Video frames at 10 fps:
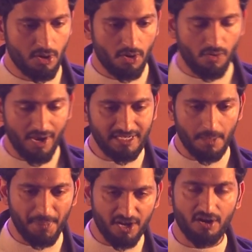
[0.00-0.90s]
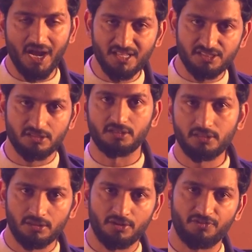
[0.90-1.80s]
write a better answer
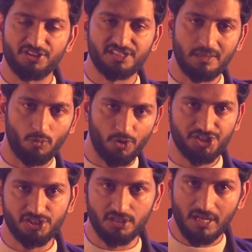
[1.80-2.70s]
for the same question,